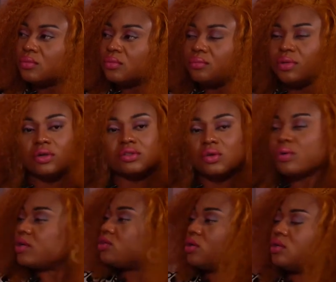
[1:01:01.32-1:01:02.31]
Because the
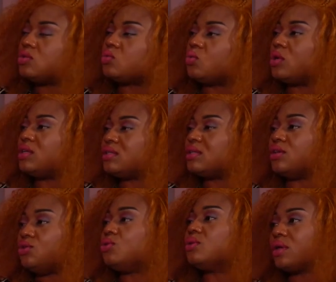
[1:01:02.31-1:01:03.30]
question is, what is it that
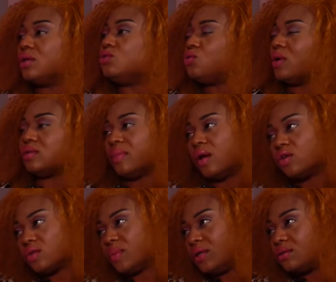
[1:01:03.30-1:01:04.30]
you can do as my
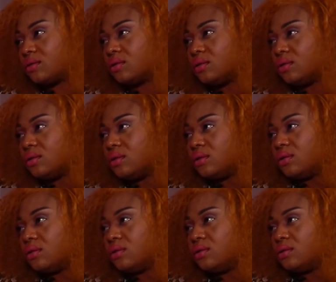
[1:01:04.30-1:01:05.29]
husband
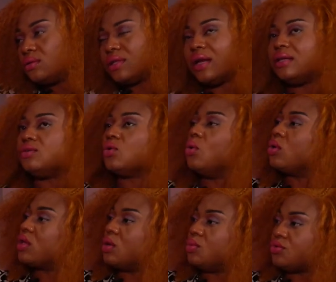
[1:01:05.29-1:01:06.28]
that is
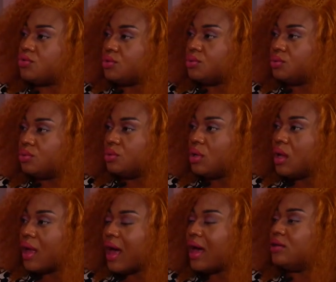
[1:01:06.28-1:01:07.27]
okay with you?
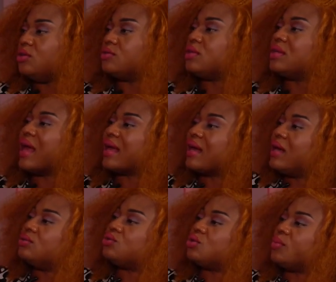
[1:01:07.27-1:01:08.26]
I and just, you said, I
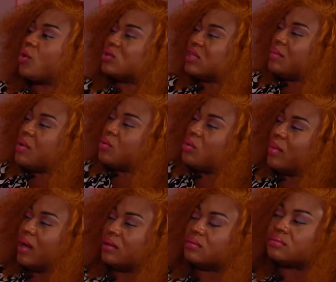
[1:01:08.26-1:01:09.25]
can't do because I am a
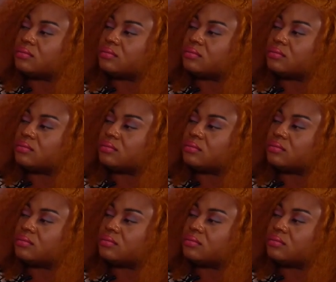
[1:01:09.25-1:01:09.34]
woman. Feel,